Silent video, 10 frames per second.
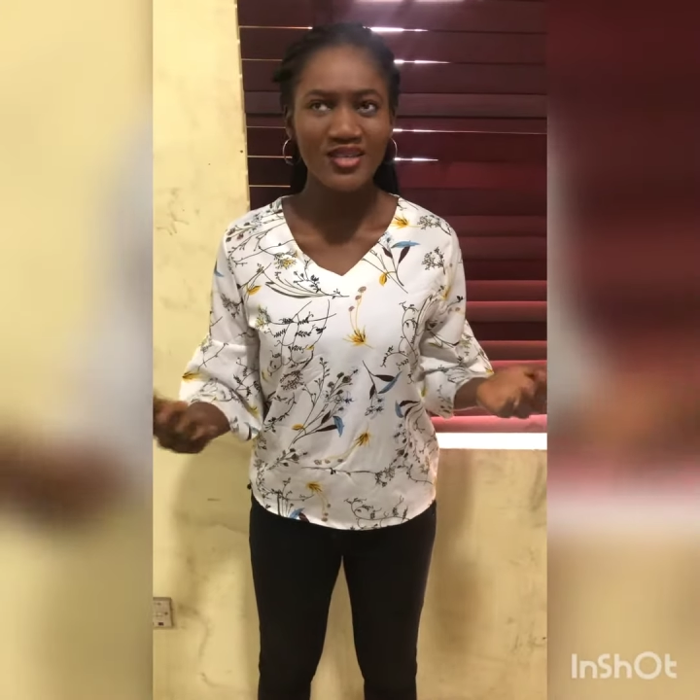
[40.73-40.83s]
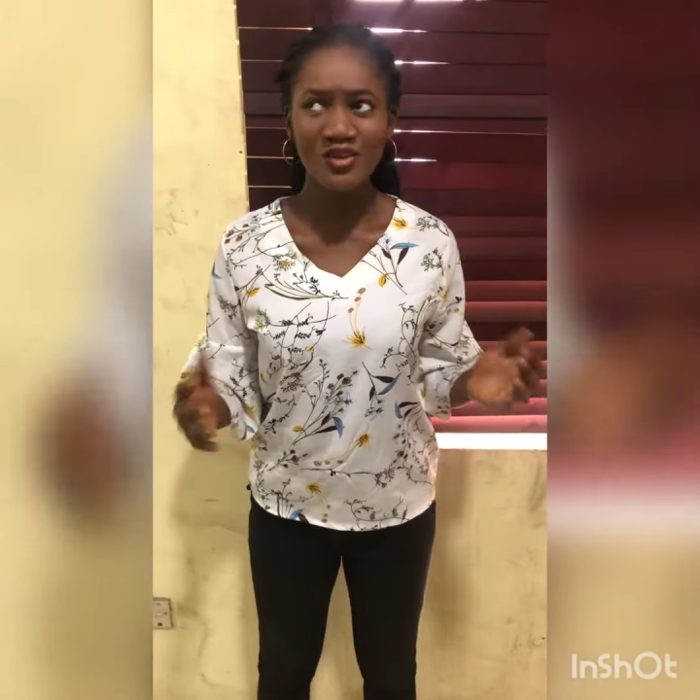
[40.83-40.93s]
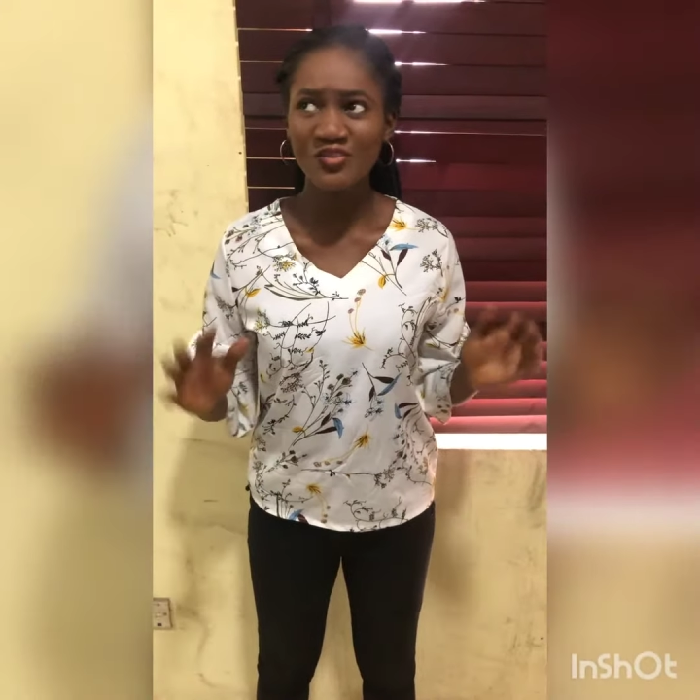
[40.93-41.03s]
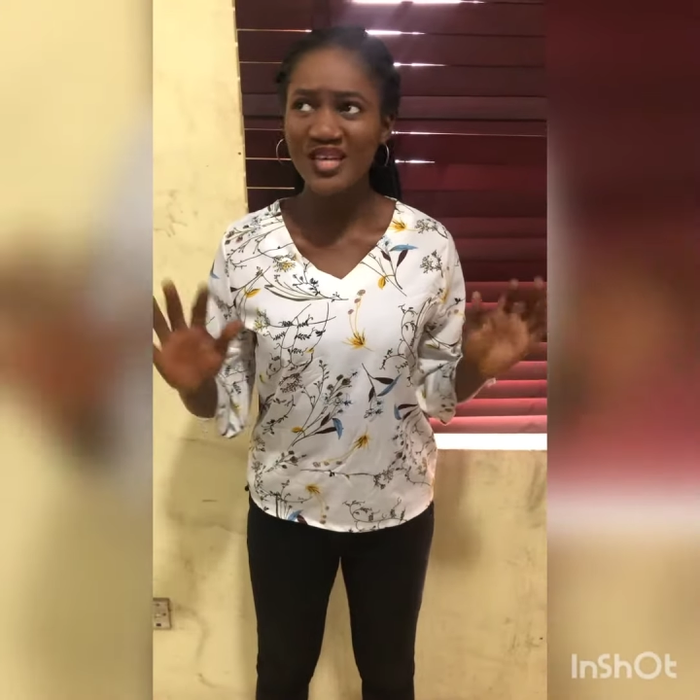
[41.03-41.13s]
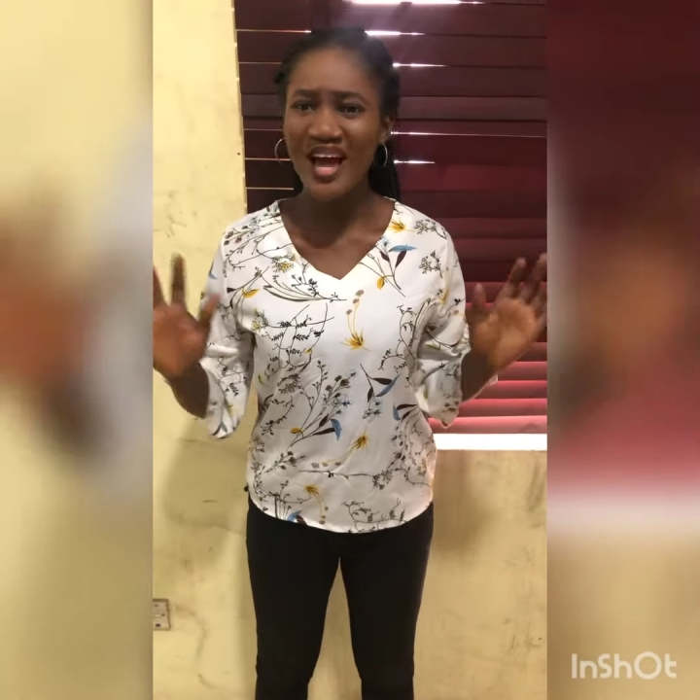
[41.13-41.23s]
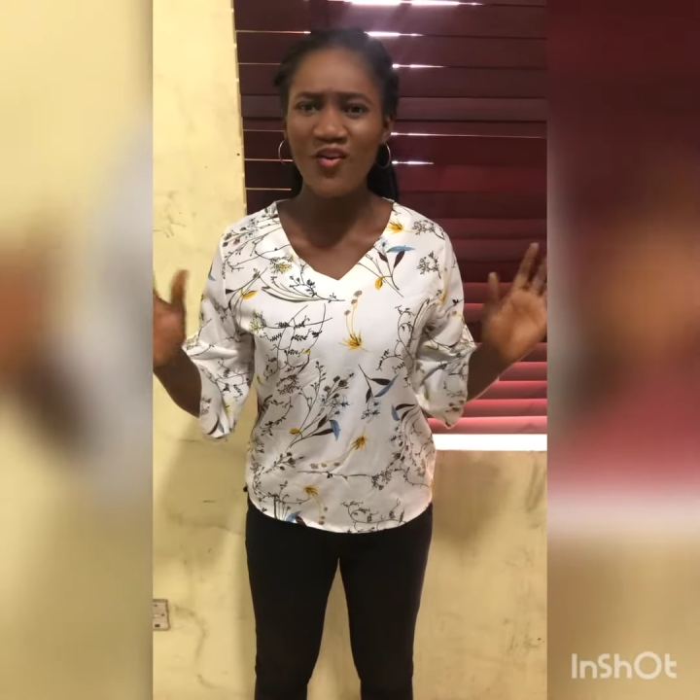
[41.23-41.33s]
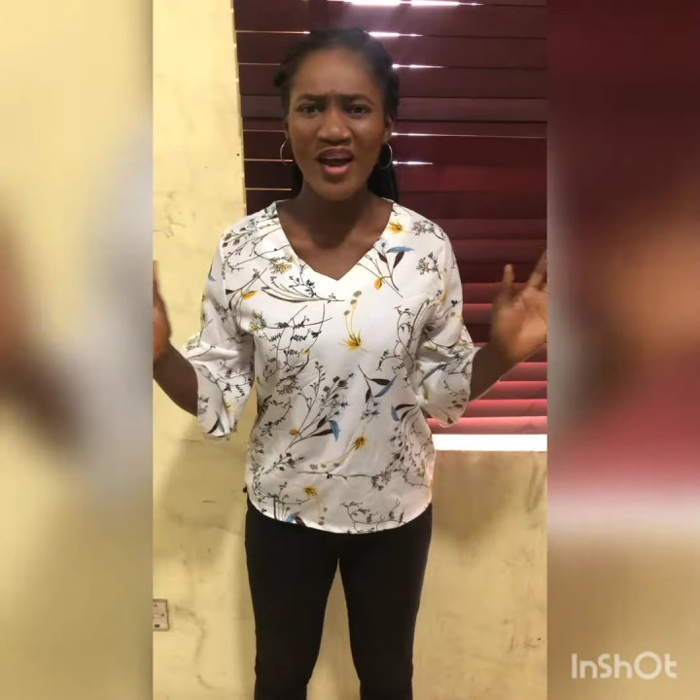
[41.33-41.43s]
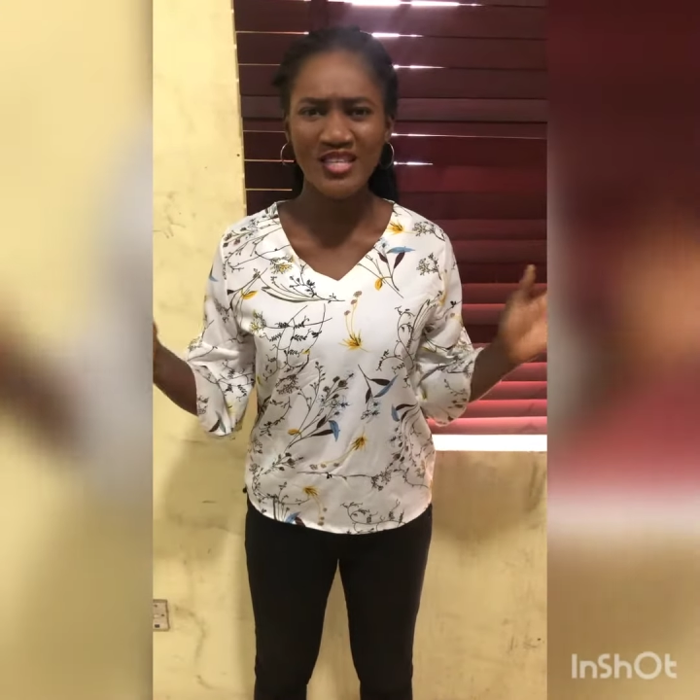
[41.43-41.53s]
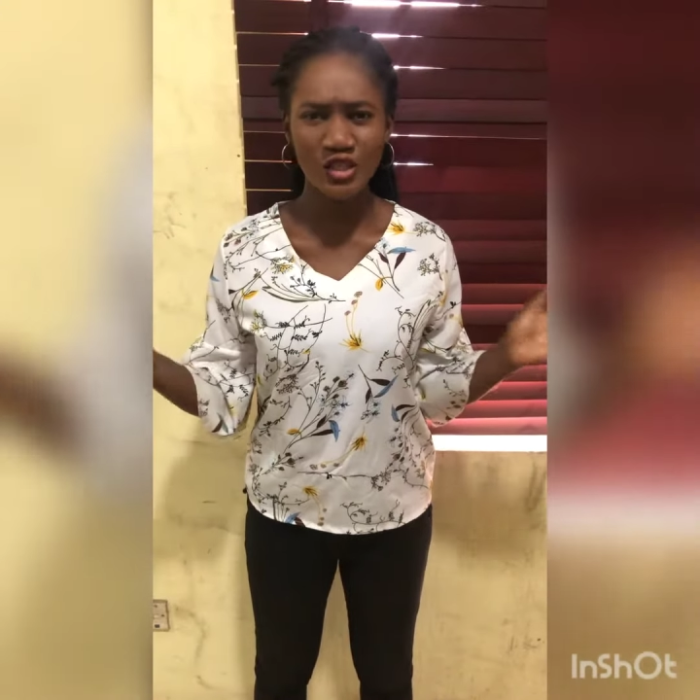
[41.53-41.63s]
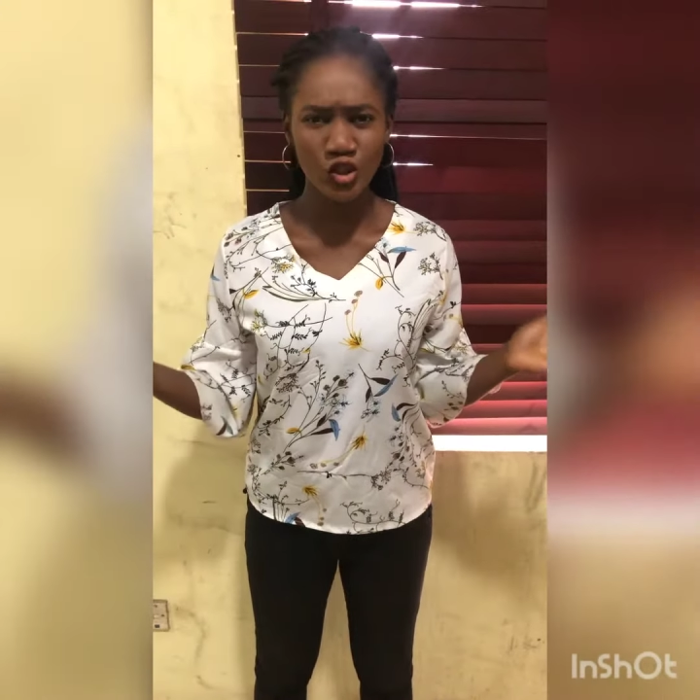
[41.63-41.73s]
some
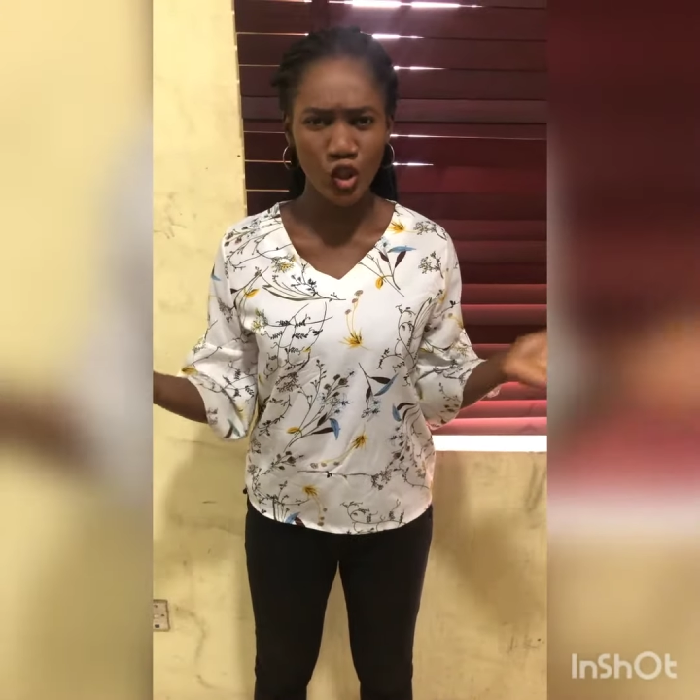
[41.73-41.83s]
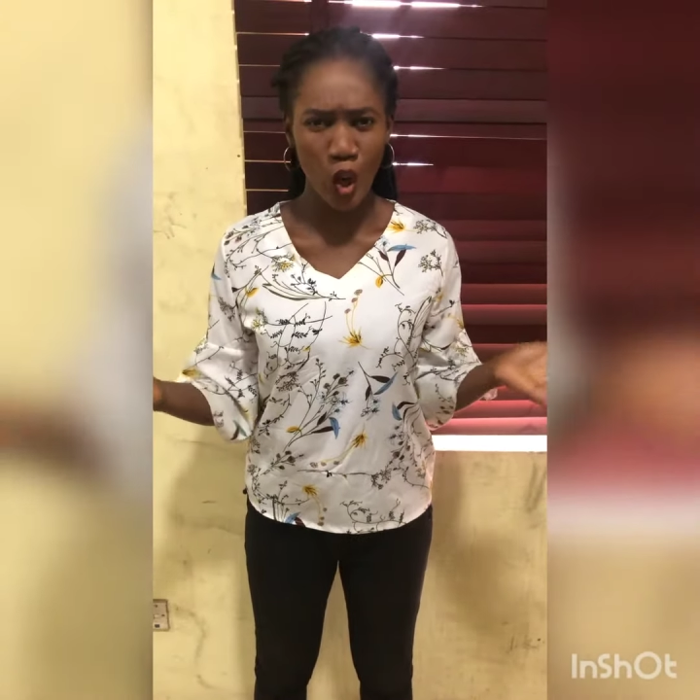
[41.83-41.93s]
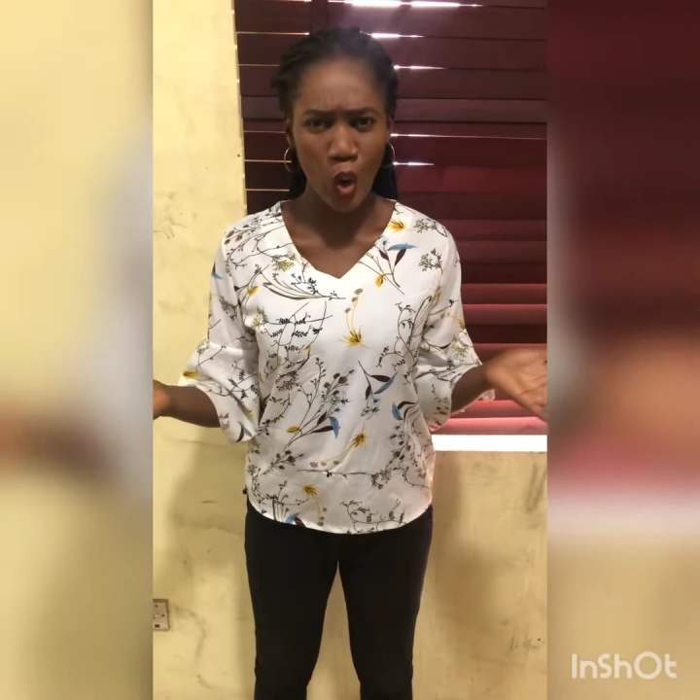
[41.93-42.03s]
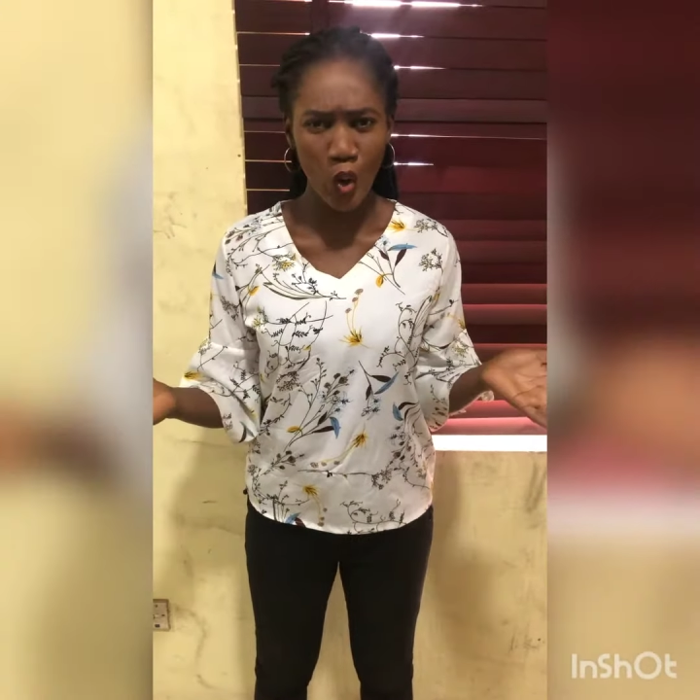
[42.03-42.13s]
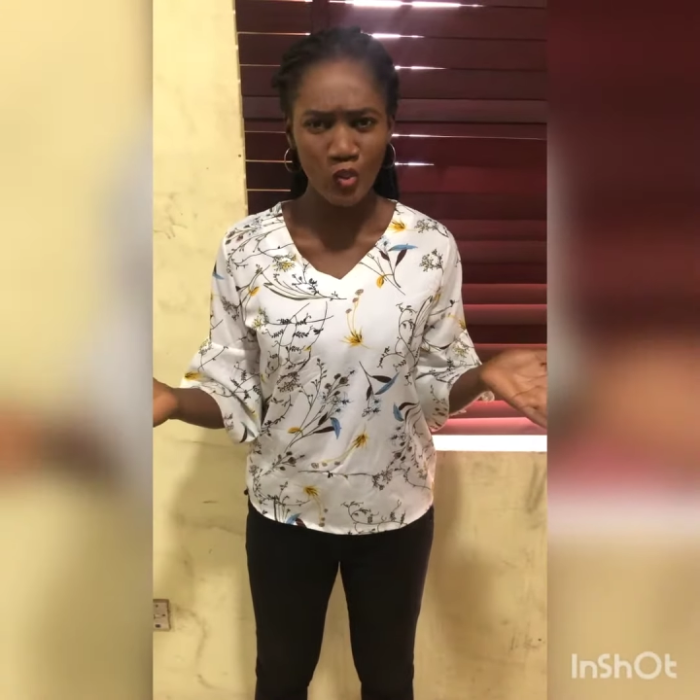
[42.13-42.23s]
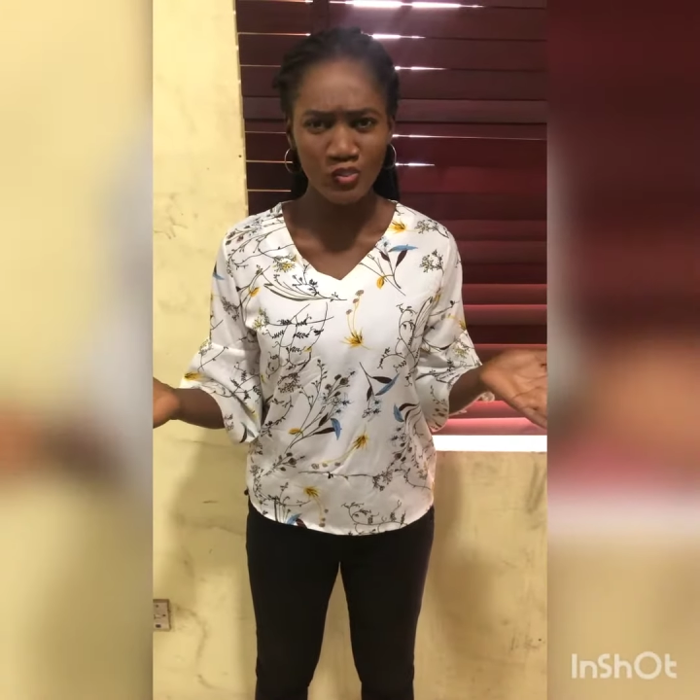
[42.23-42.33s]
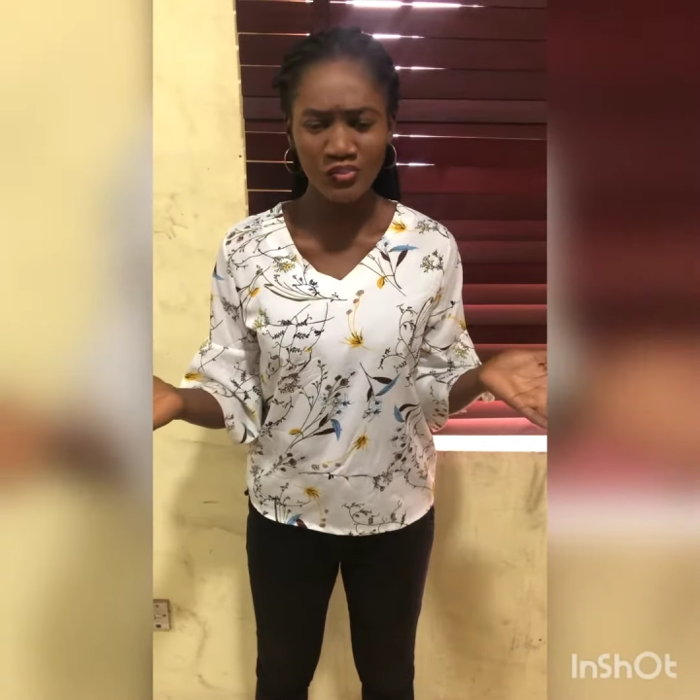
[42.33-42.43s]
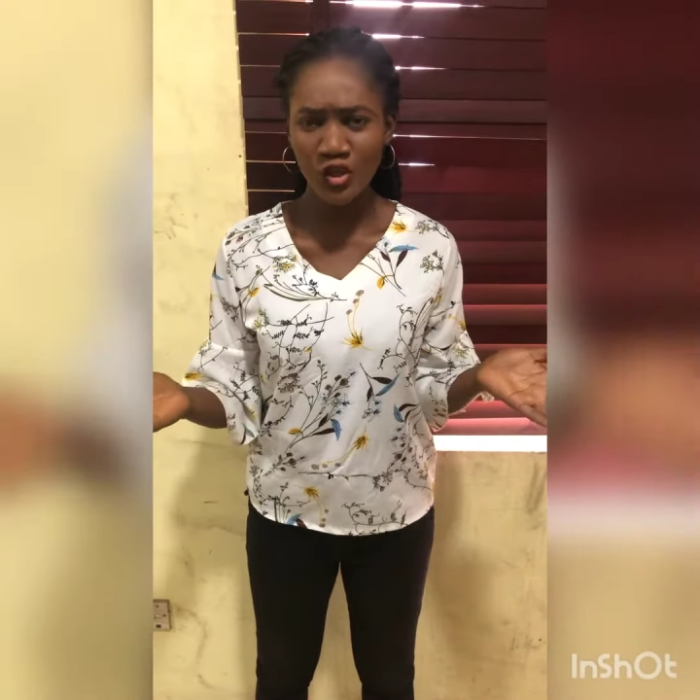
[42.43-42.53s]
DIYs in the home,